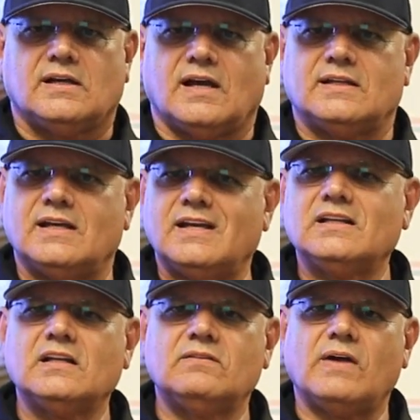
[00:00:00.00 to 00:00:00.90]
and the
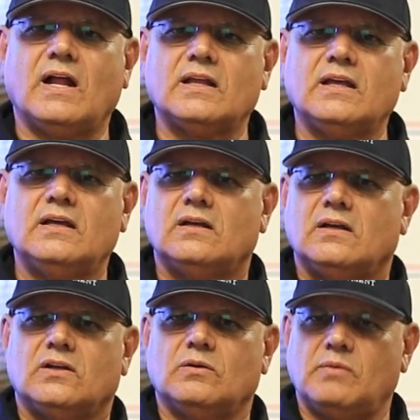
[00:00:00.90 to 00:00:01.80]
Inland Valley
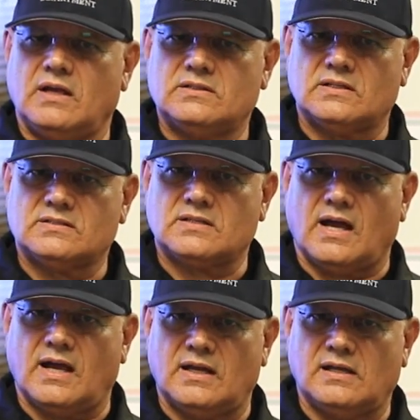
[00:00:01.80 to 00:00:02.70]
Humane
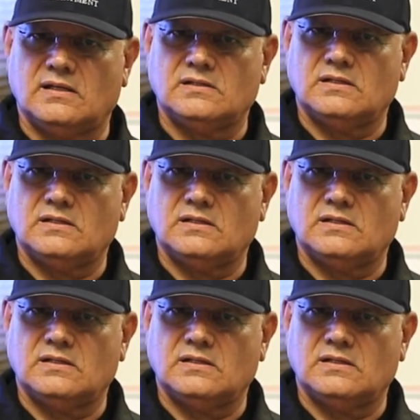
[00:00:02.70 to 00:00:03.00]
Society,